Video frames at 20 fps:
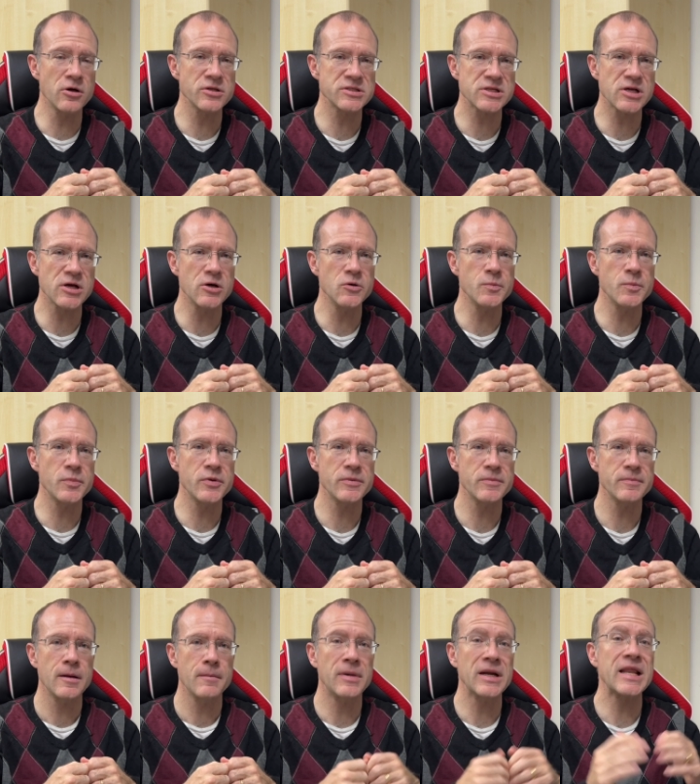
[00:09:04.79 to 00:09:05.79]
scope,
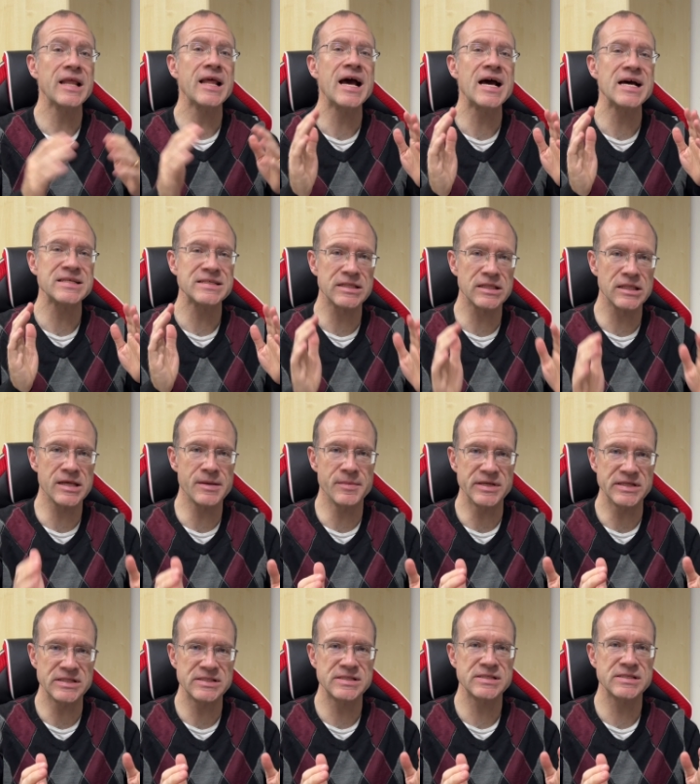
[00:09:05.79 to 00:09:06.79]
but it has
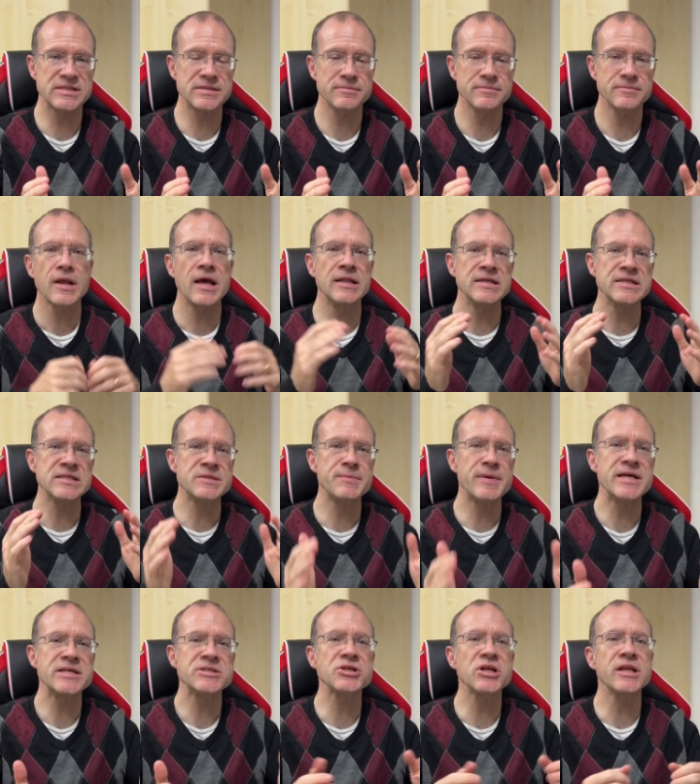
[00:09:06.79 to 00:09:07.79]
limits, and
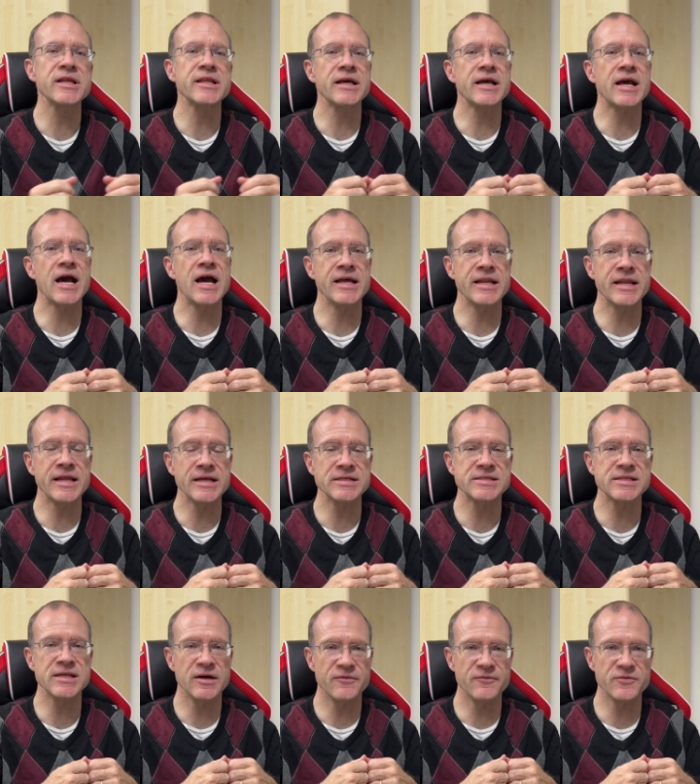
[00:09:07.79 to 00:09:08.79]
especially the guiding
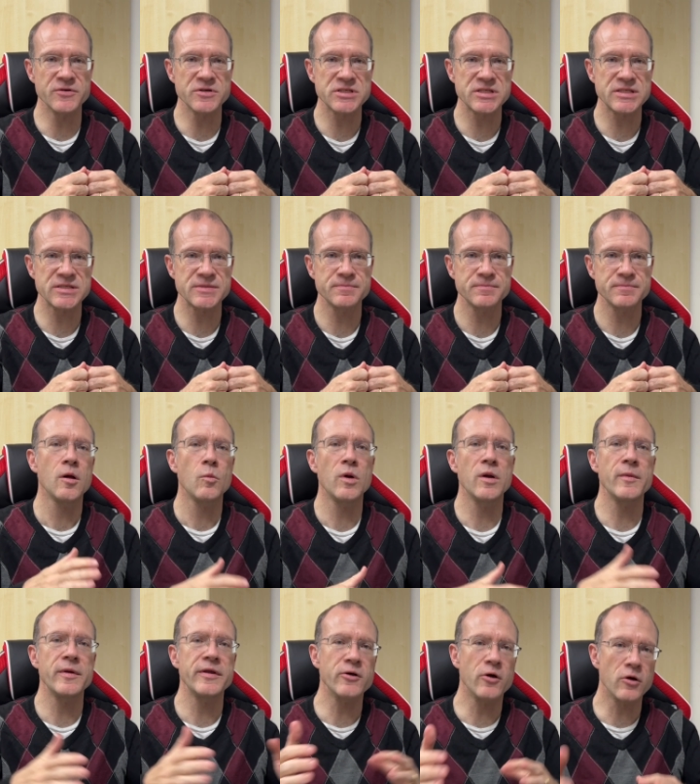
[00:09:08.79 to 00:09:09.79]
suffers. When
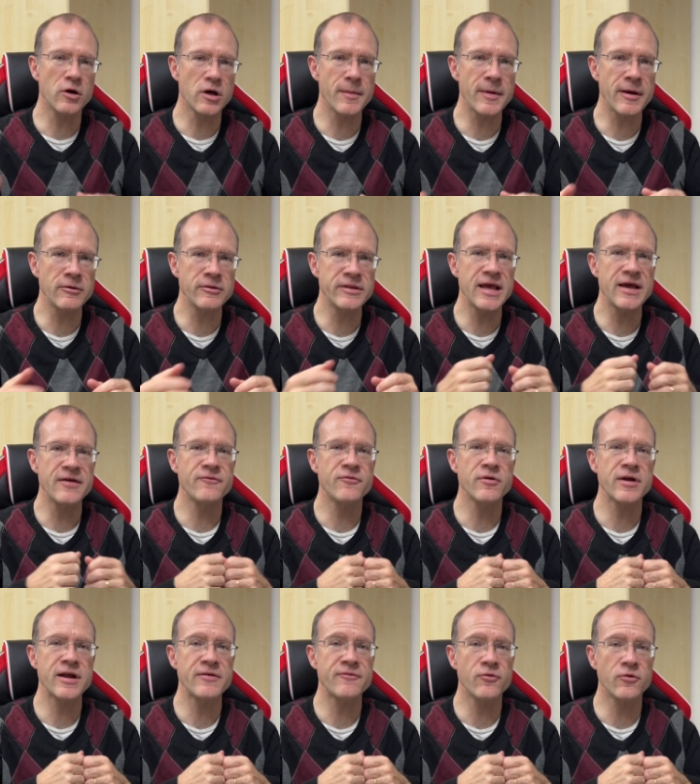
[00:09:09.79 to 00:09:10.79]
we talk about the
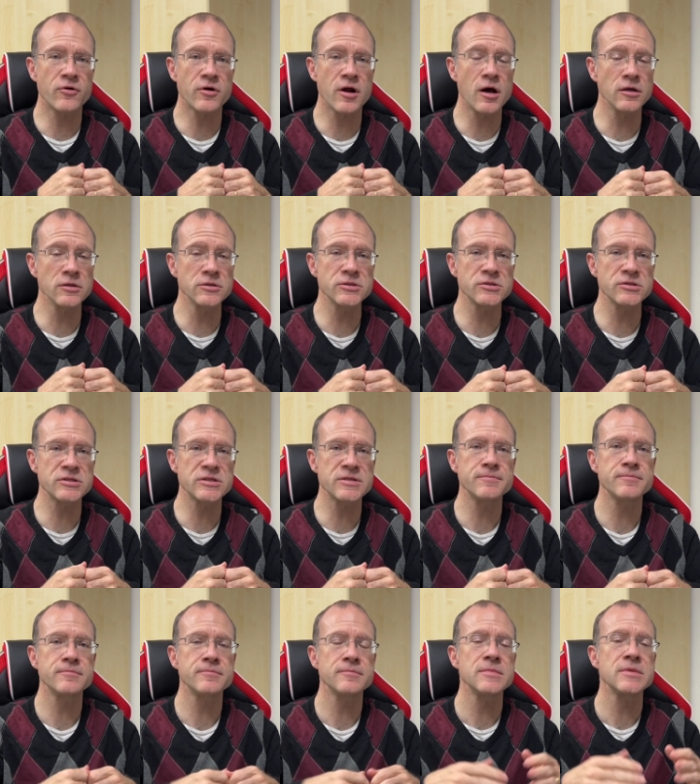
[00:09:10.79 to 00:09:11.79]
FRA 400,
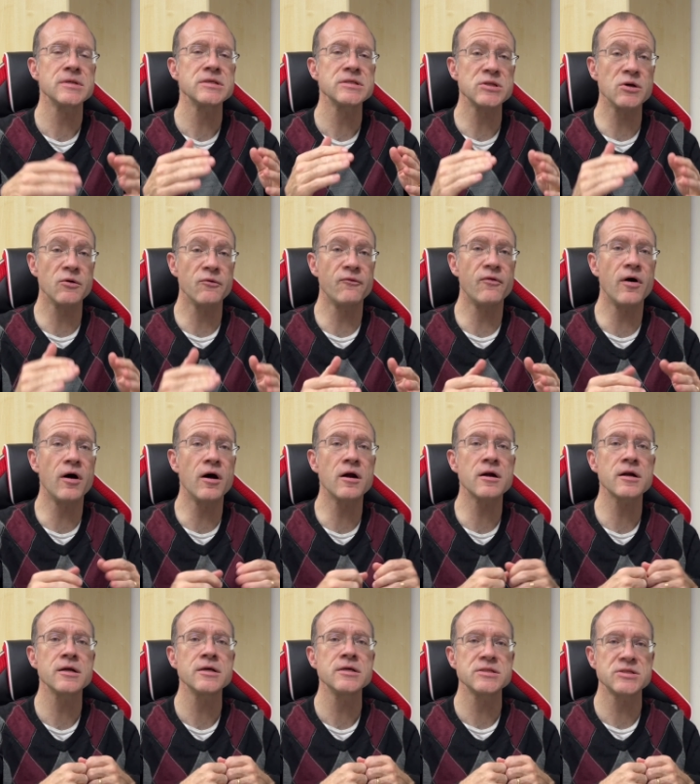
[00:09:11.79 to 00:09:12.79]
so
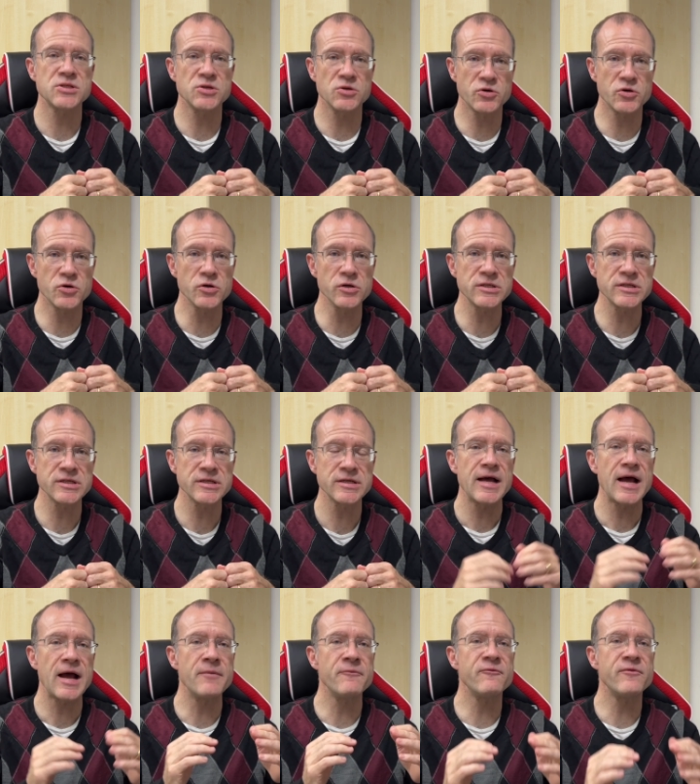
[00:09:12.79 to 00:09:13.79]
far, so good.
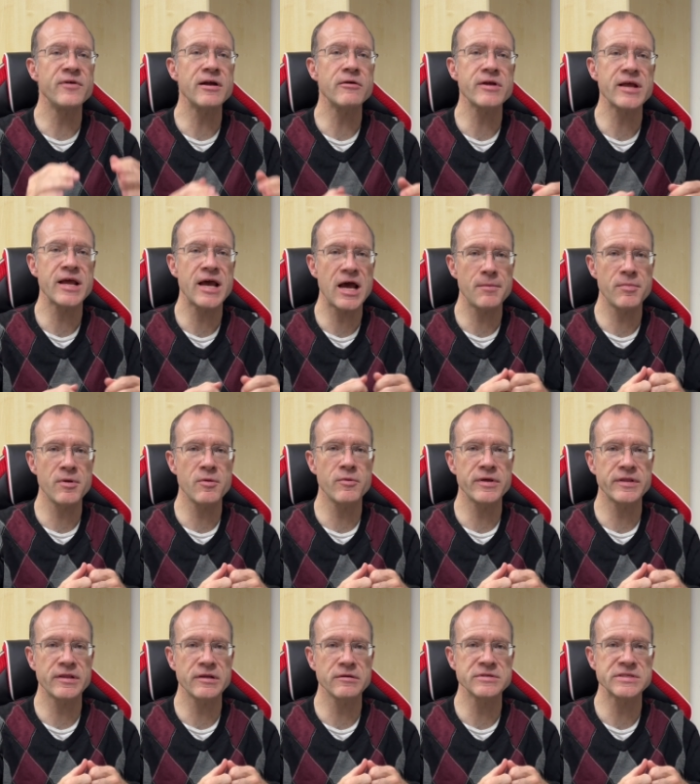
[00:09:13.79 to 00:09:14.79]
I'm very happy
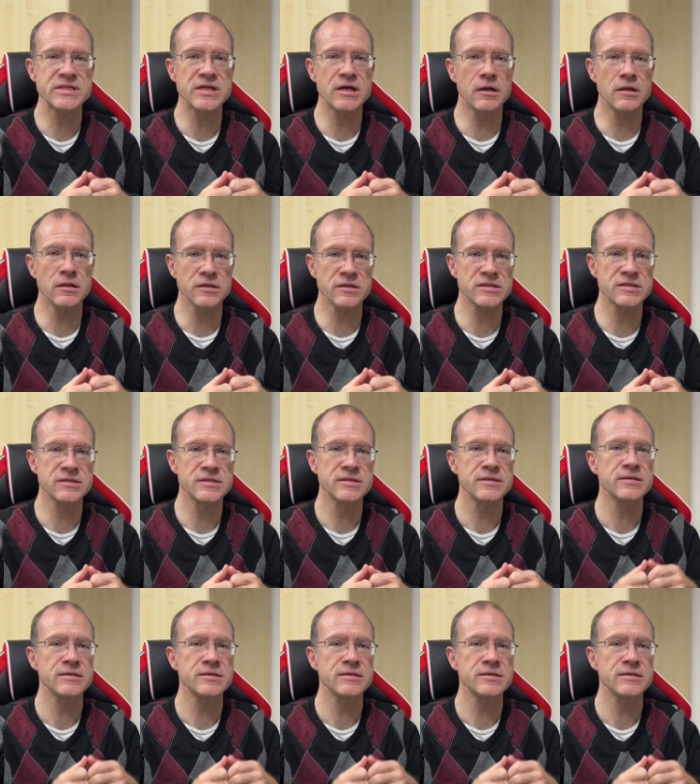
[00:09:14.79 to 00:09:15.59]
with the result.